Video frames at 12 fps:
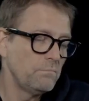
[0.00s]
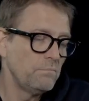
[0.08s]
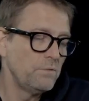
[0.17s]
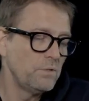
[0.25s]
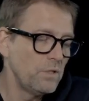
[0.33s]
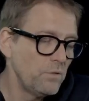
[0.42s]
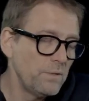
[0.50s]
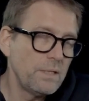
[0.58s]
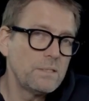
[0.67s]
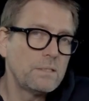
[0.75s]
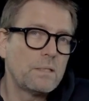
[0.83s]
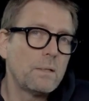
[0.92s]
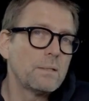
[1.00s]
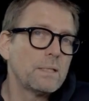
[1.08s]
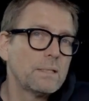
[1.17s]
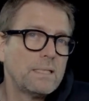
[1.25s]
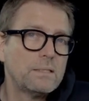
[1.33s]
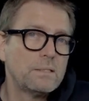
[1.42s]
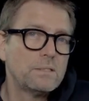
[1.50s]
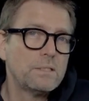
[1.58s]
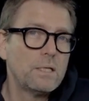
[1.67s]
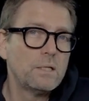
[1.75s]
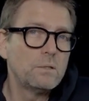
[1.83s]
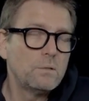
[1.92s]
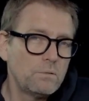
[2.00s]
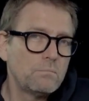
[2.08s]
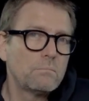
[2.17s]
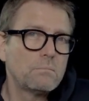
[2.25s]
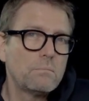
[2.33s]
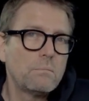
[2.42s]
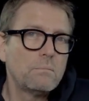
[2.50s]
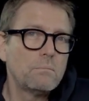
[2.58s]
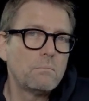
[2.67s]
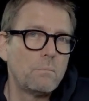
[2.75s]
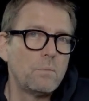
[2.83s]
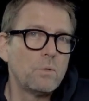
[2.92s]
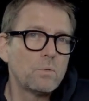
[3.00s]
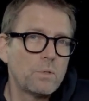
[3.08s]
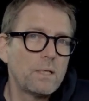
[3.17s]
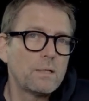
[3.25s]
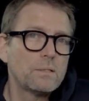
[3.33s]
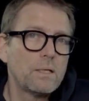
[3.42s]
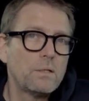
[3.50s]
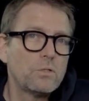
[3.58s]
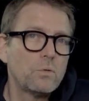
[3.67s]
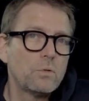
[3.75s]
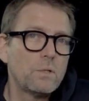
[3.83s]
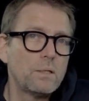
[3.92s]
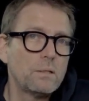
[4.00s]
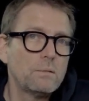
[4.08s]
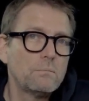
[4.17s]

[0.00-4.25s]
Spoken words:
you don't necessarily need the scale, but we'll get to that shortly.